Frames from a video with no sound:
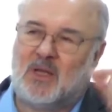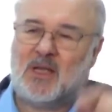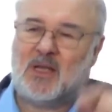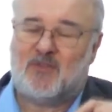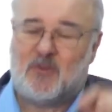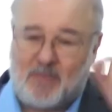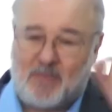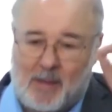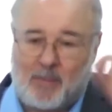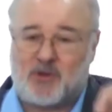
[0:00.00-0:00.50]
If
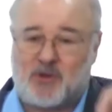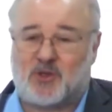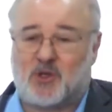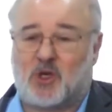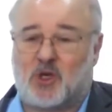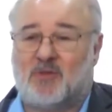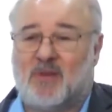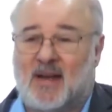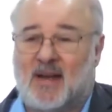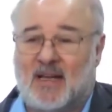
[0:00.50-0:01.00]
you've published it
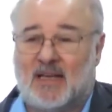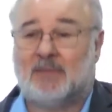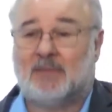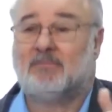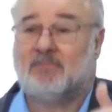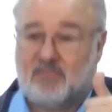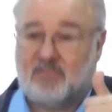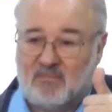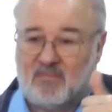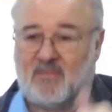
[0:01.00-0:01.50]
already,
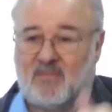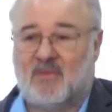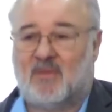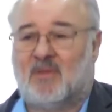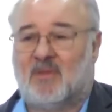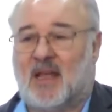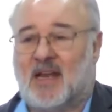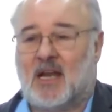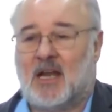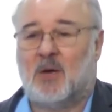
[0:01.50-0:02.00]

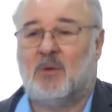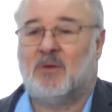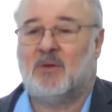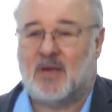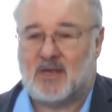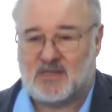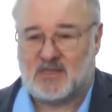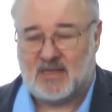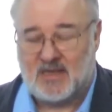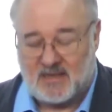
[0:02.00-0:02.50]
they know,
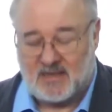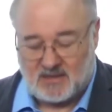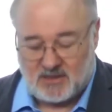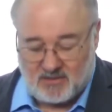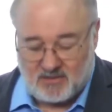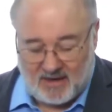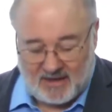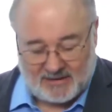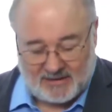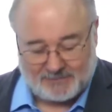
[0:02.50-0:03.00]
yes, it is,
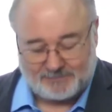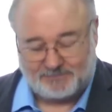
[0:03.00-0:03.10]
great.